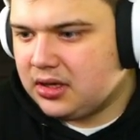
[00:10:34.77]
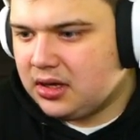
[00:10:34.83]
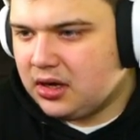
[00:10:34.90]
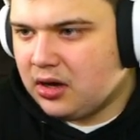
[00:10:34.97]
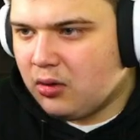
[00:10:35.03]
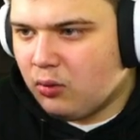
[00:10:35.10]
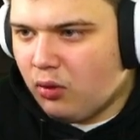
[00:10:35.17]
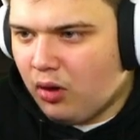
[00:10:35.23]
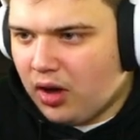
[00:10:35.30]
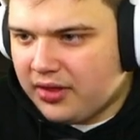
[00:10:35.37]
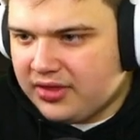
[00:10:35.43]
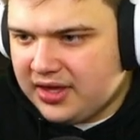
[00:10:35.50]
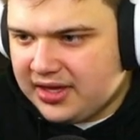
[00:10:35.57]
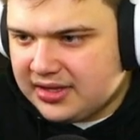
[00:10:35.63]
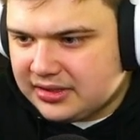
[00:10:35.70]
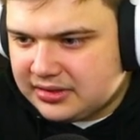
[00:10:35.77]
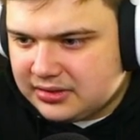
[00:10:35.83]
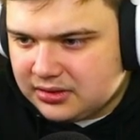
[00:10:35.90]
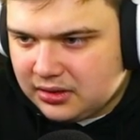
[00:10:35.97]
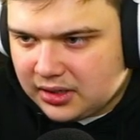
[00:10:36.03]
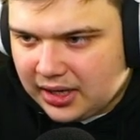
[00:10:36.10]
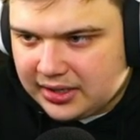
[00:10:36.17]
What are these?
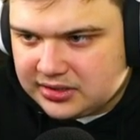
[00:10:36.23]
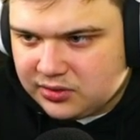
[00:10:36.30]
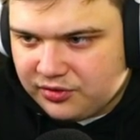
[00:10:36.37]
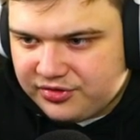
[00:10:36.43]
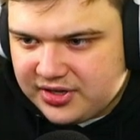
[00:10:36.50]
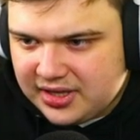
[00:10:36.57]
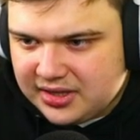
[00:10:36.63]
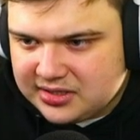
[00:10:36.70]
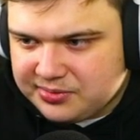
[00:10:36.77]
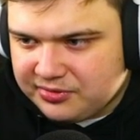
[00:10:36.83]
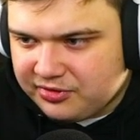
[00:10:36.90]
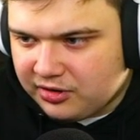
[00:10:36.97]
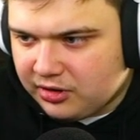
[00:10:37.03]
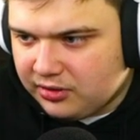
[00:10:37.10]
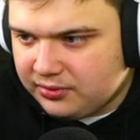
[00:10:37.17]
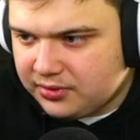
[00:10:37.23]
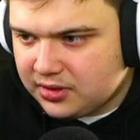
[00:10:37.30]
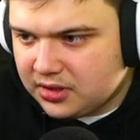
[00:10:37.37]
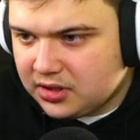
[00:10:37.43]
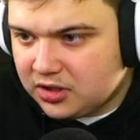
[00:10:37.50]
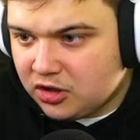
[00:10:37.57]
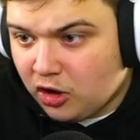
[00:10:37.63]
Okay, so we've hit this before.
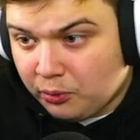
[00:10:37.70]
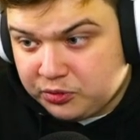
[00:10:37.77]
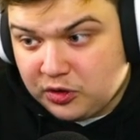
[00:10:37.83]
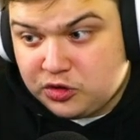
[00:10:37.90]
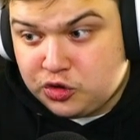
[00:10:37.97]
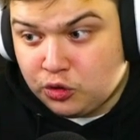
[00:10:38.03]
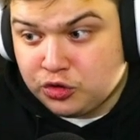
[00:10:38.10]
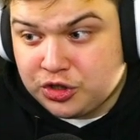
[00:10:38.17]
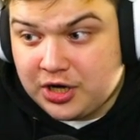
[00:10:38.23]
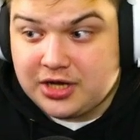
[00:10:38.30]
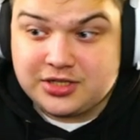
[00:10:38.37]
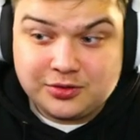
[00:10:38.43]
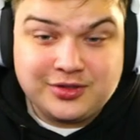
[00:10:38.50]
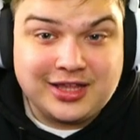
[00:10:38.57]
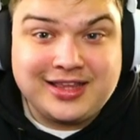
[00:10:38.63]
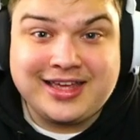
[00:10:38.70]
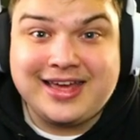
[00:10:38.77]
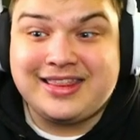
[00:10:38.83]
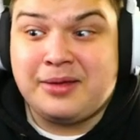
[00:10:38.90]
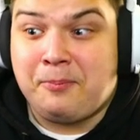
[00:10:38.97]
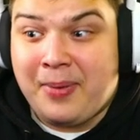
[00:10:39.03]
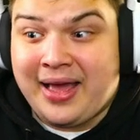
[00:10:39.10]
Up to 200x, so we did hit
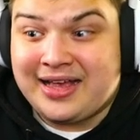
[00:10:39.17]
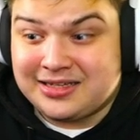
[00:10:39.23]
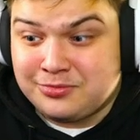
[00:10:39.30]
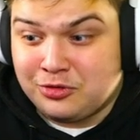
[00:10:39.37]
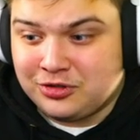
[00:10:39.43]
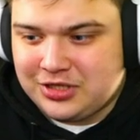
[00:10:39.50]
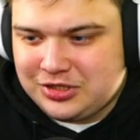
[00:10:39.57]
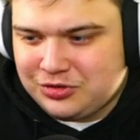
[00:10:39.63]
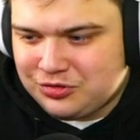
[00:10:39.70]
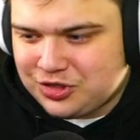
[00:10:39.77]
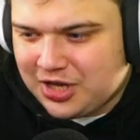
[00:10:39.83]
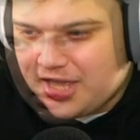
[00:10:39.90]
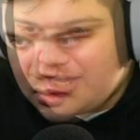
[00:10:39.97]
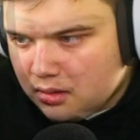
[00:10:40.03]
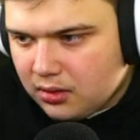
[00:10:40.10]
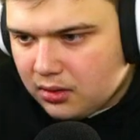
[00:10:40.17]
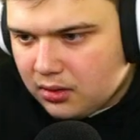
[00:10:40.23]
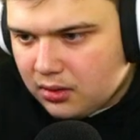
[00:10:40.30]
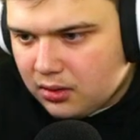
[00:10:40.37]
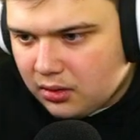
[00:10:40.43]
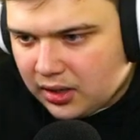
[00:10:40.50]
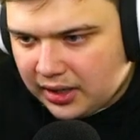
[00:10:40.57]
the biggest multi, 200x.
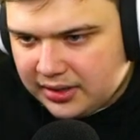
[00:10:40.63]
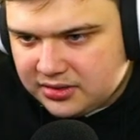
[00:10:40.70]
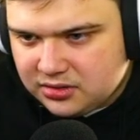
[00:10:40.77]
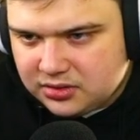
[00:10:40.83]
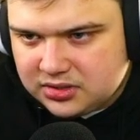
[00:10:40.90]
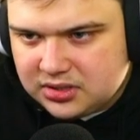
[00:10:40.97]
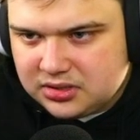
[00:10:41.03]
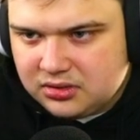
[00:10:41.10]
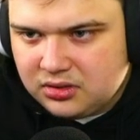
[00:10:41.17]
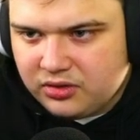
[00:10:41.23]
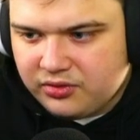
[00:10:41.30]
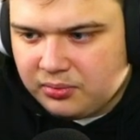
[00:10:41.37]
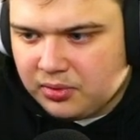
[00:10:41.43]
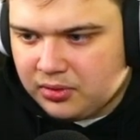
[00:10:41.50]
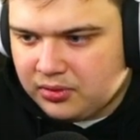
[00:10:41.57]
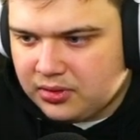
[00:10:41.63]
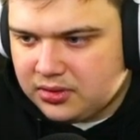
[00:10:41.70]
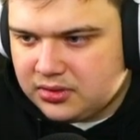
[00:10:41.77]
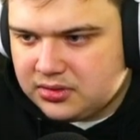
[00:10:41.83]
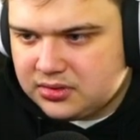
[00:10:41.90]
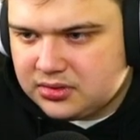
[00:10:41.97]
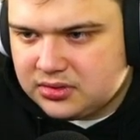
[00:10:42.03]
Okay, so this is in the other
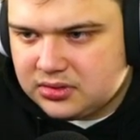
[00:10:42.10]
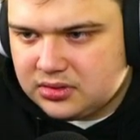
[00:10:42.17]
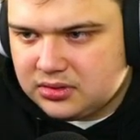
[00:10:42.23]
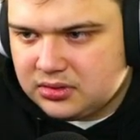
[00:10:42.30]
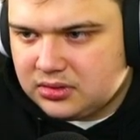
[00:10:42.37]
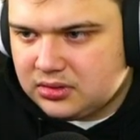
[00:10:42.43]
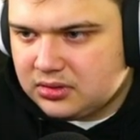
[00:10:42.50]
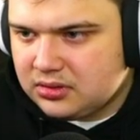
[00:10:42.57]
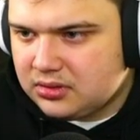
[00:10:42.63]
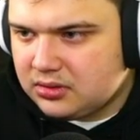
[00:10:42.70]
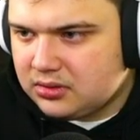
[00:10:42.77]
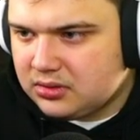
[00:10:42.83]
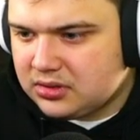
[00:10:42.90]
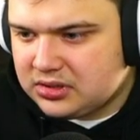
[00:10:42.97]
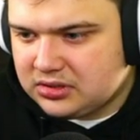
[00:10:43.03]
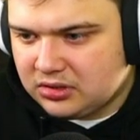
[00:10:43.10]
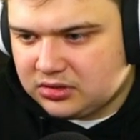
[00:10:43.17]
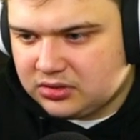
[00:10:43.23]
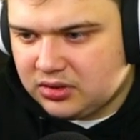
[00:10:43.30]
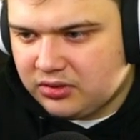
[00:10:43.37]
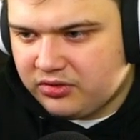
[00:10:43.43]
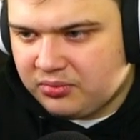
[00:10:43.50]
bonus. This is also in
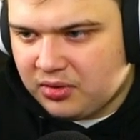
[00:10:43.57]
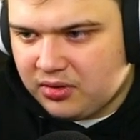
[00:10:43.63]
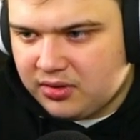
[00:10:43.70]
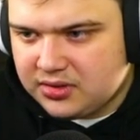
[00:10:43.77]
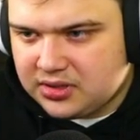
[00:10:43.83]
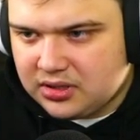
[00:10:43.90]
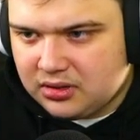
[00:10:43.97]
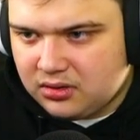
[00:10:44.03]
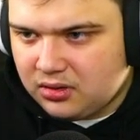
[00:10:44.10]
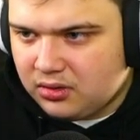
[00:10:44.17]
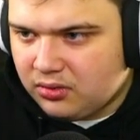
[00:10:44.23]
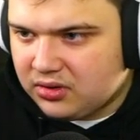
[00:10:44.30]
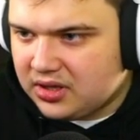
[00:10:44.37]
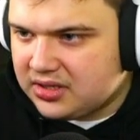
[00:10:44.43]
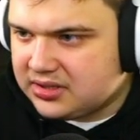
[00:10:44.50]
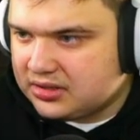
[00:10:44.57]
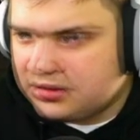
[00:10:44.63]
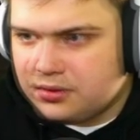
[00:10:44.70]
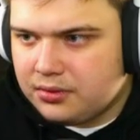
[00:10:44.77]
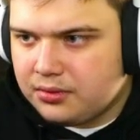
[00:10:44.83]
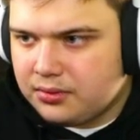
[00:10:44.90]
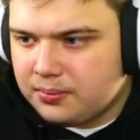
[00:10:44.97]
the other bonus. I don't know what this
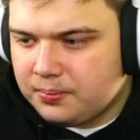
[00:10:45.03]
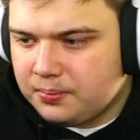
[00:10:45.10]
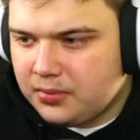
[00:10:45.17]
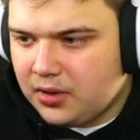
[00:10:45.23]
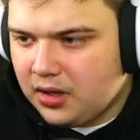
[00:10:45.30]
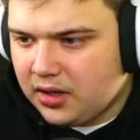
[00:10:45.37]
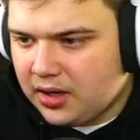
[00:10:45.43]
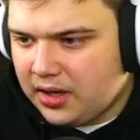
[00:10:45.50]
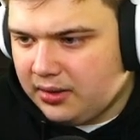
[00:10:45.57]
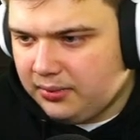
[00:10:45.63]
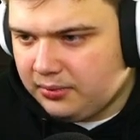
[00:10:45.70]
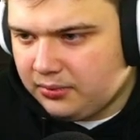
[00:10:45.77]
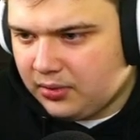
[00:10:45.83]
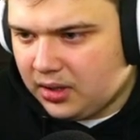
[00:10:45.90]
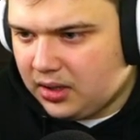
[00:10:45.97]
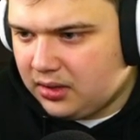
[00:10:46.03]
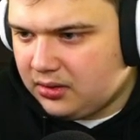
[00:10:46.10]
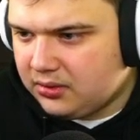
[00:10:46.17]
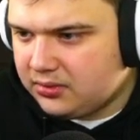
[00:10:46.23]
is. Okay, well...